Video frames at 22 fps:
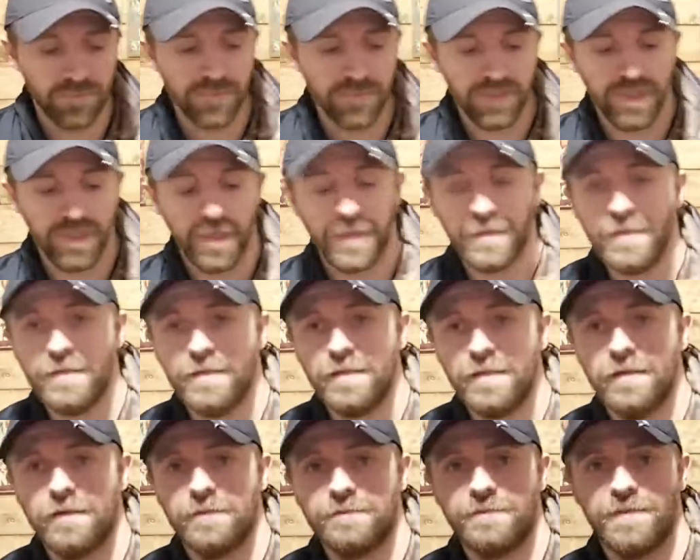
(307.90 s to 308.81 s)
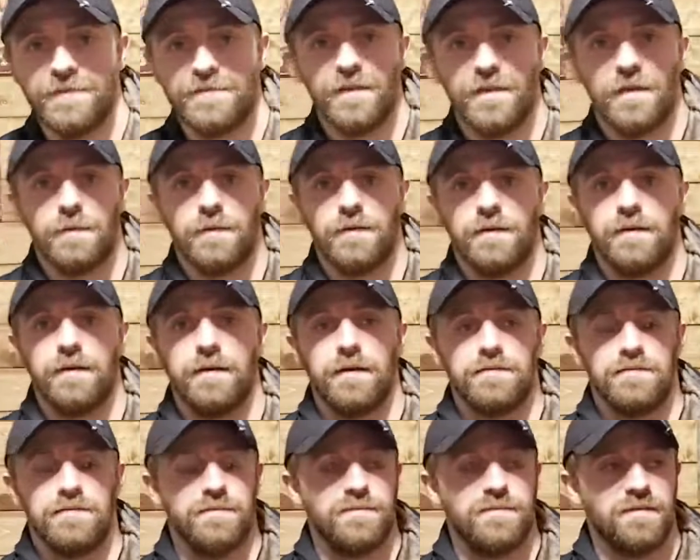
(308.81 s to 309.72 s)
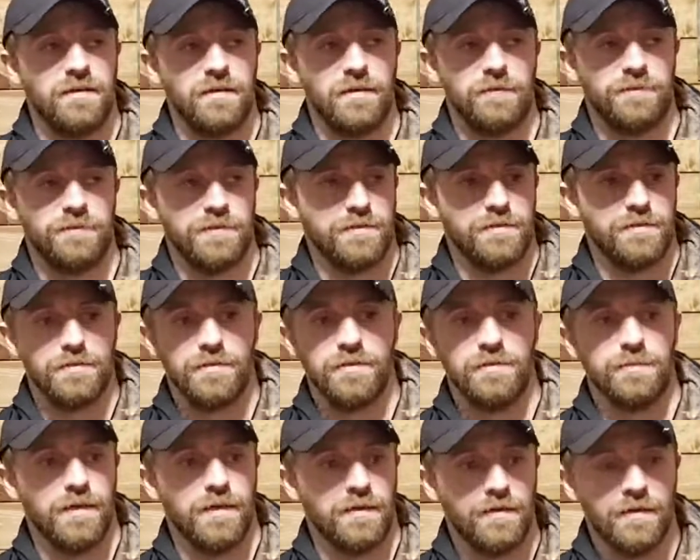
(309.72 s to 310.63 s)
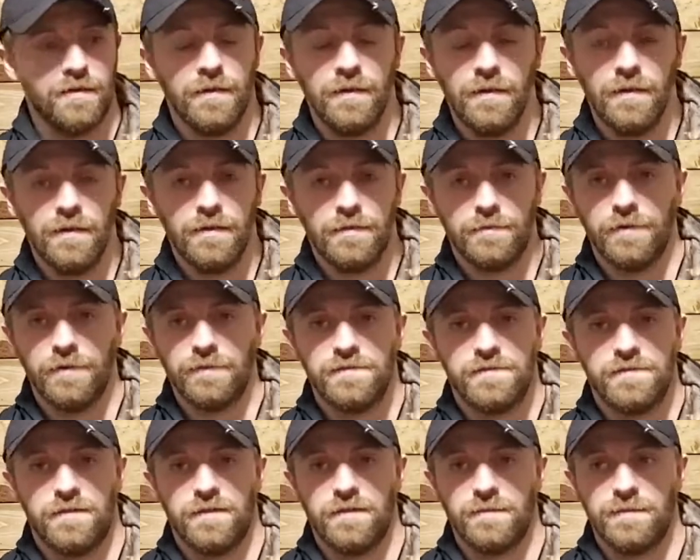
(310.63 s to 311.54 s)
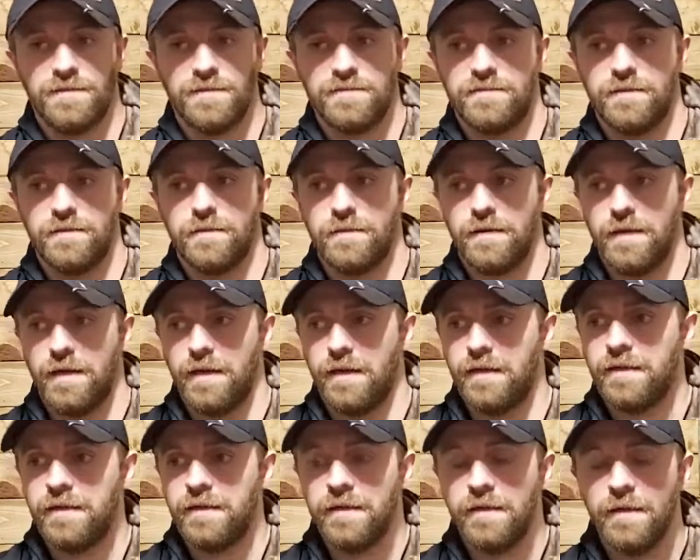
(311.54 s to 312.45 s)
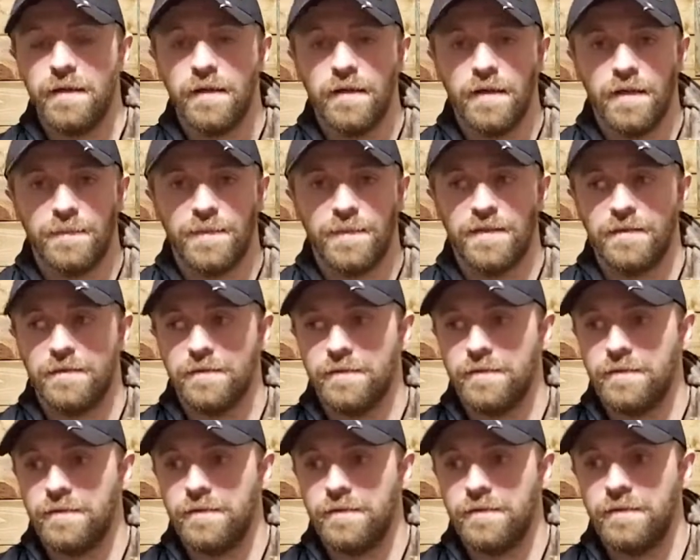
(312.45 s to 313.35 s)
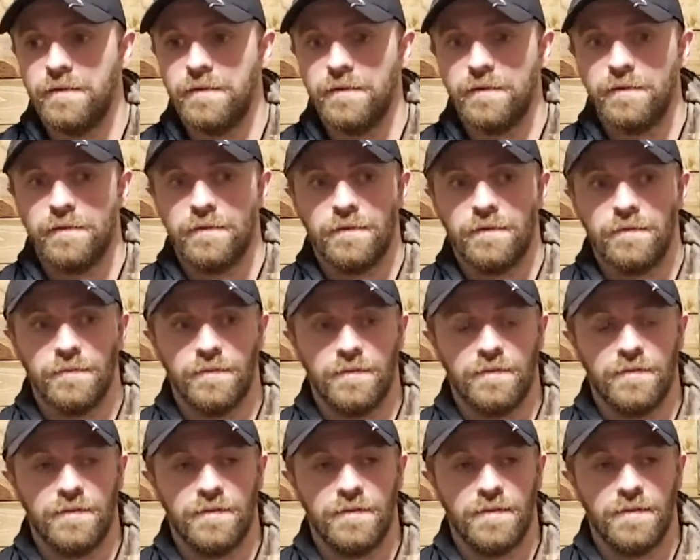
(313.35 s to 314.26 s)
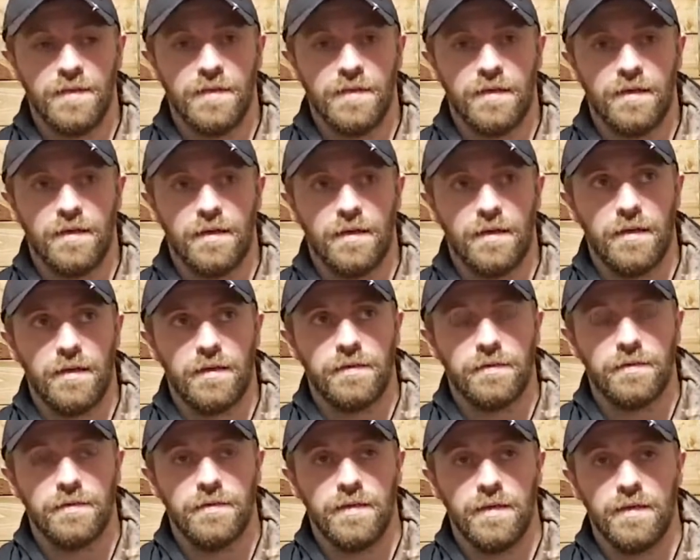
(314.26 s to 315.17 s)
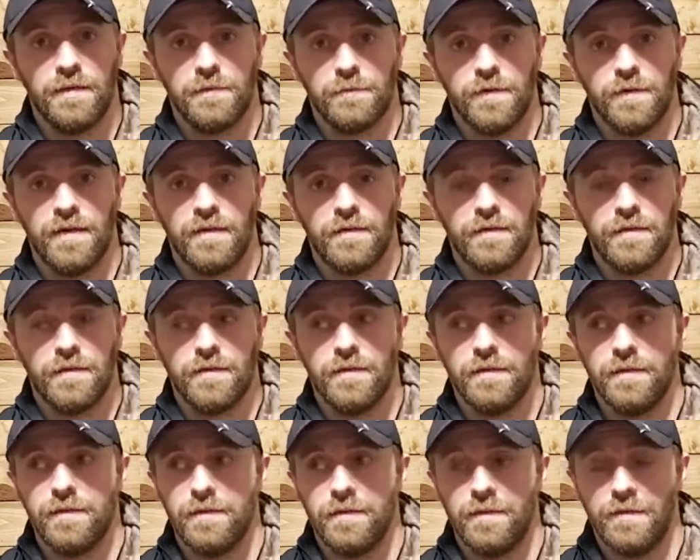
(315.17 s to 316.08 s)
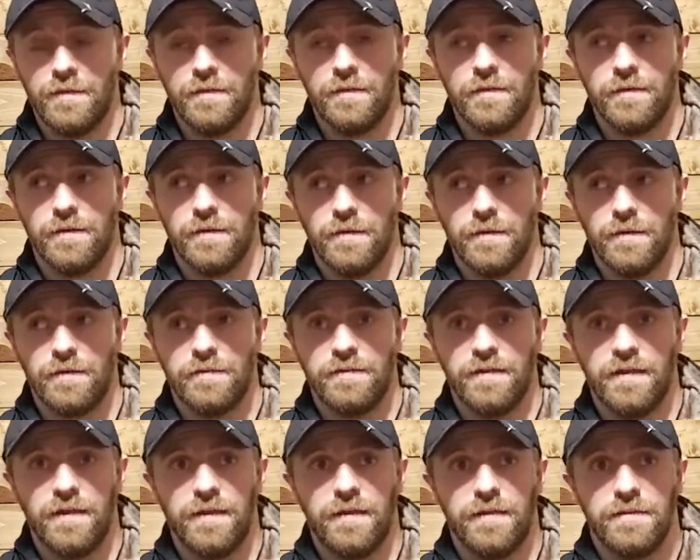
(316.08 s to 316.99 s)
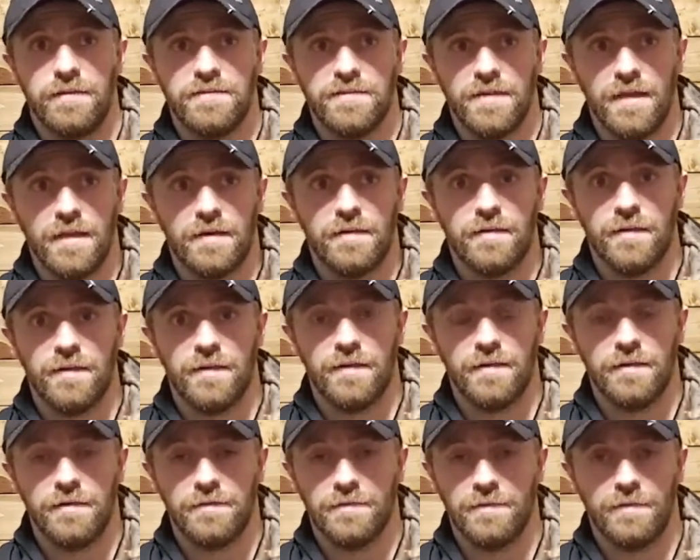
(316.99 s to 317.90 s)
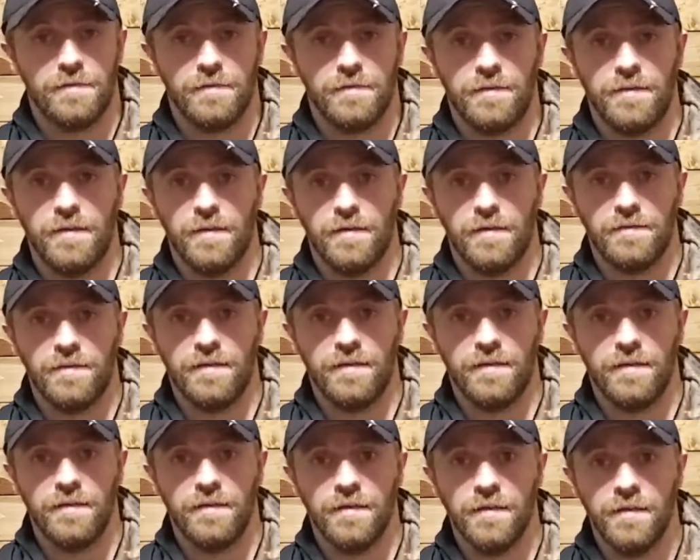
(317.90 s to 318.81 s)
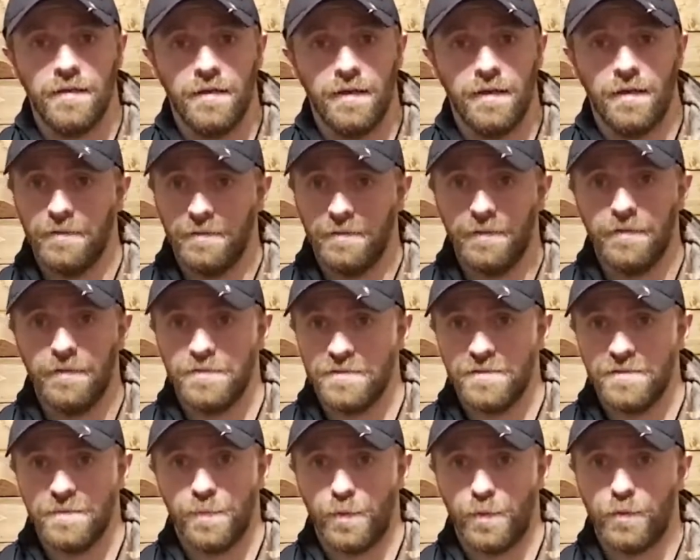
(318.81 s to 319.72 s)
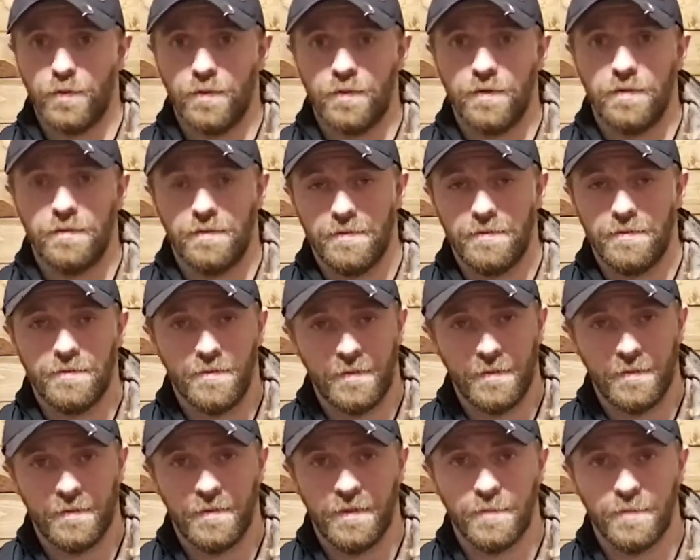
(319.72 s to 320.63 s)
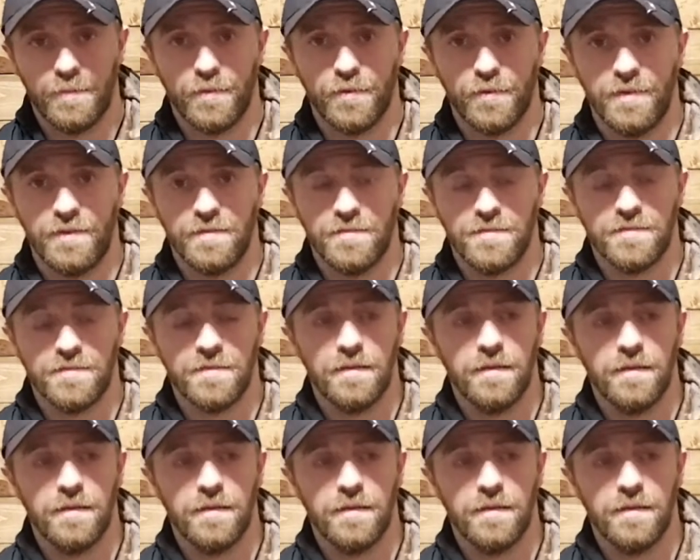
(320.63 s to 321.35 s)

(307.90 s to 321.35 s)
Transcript: Yeah, I need to get out fishing. I want to get on some sucker fishing too, but the rivers are going to be so high. I mean, it rained here all day Saturday, literally all day, and it was a pour, at points.